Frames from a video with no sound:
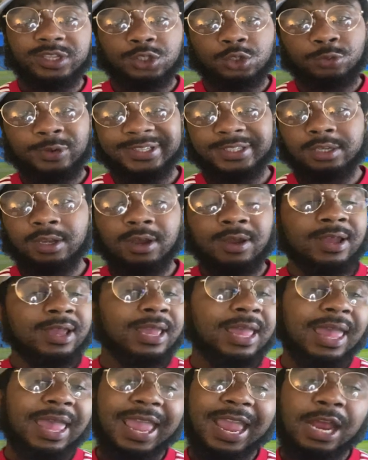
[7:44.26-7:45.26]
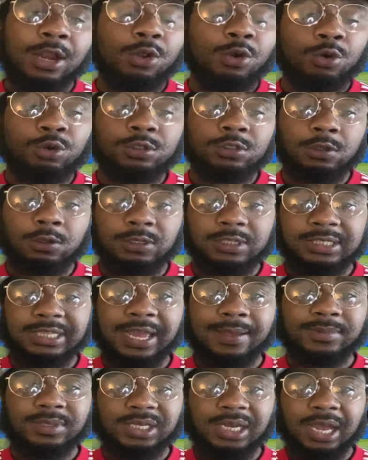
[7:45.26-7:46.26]
Twitter and also
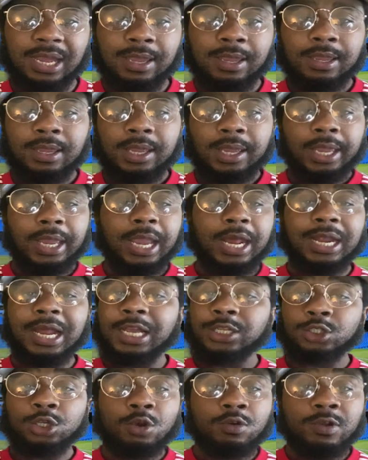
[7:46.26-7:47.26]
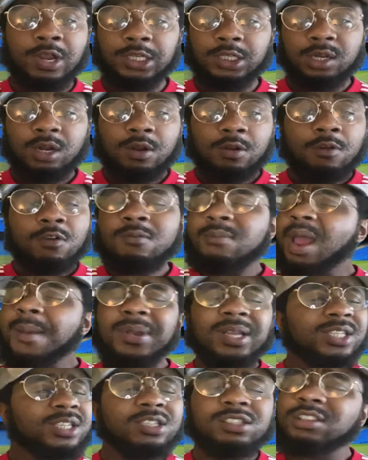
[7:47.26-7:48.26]
Snapchat. And as always,
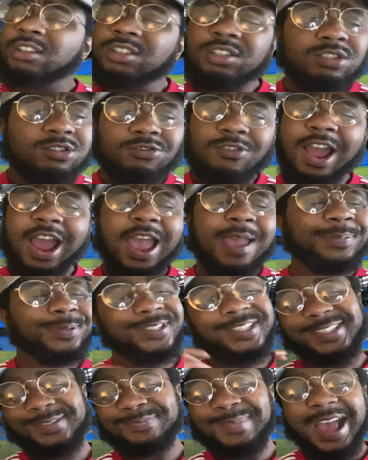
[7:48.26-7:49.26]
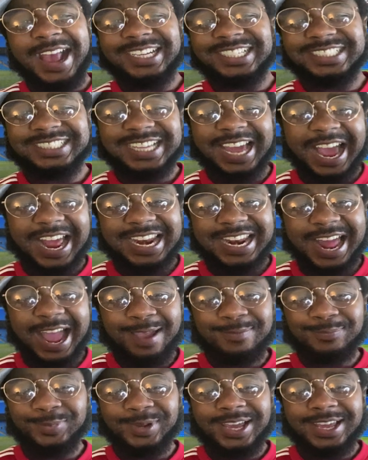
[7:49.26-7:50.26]
remember to subscribe, smash that
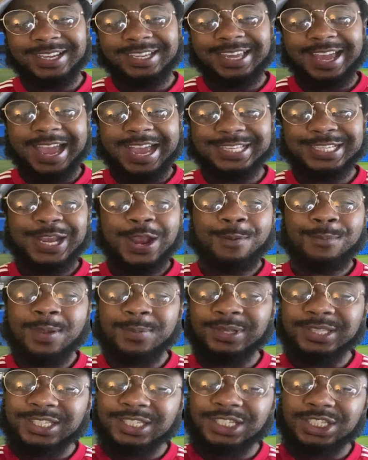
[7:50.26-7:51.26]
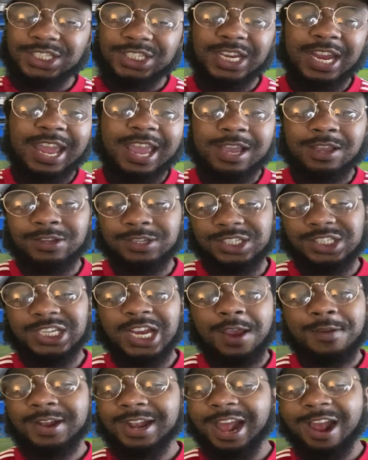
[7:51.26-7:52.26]
like button, guys. Remember to share, because
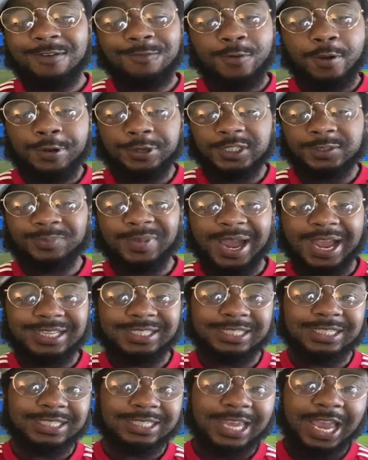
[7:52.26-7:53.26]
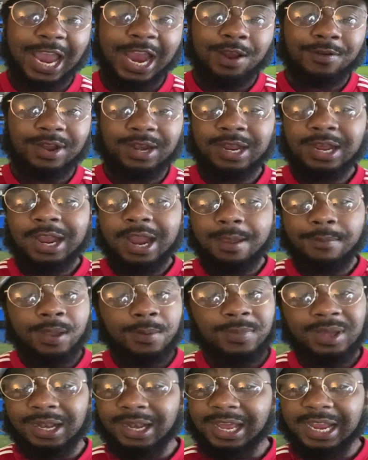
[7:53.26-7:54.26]
sharing Ivorian Spice is caring.
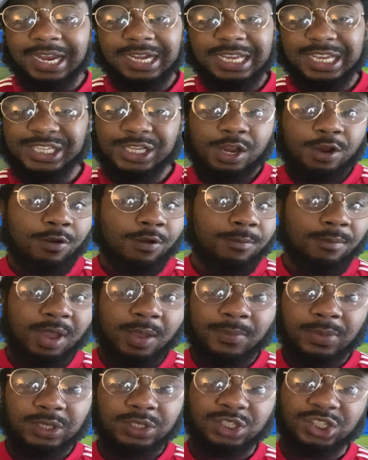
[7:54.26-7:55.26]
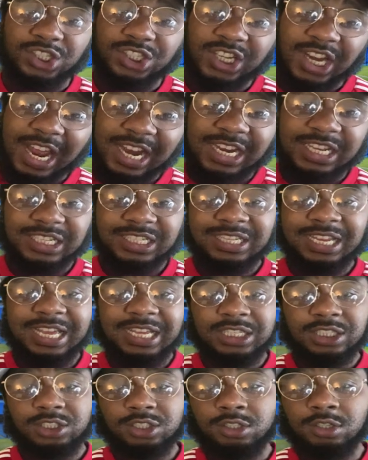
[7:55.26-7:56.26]
Remember, ladies, remember to share this
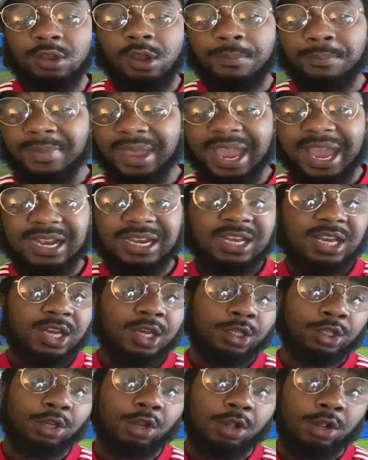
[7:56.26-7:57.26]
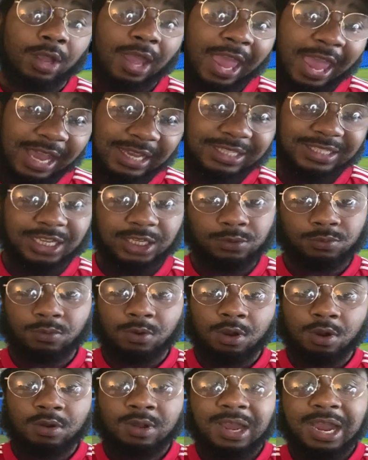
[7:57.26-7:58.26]
link to your man, your ex as
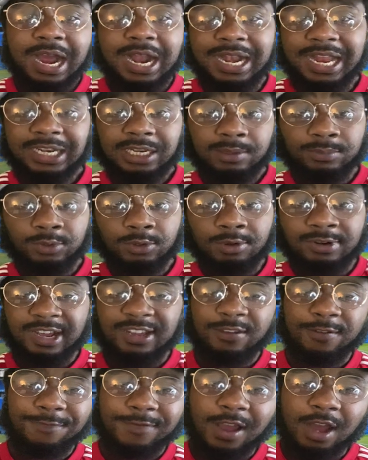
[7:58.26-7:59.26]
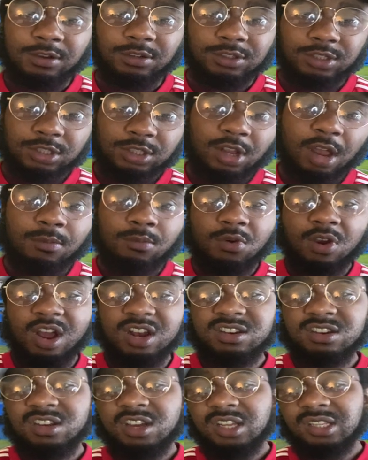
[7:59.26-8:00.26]
well, and let them know that you found
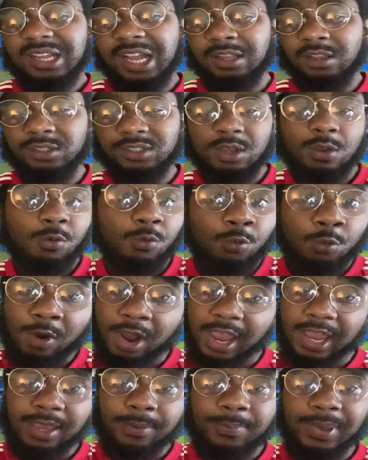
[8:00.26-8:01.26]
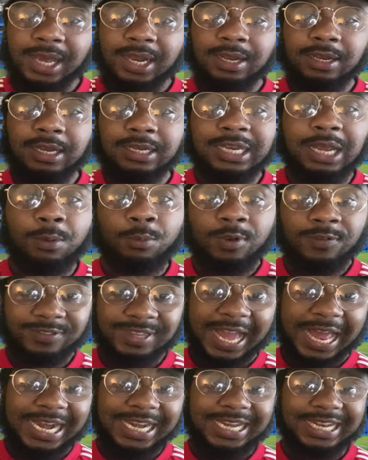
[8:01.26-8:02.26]
someone that does it way better than them with
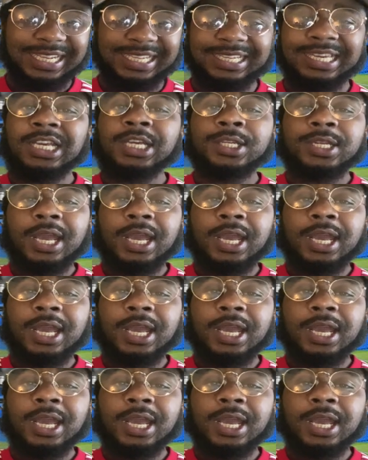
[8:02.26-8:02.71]
that link.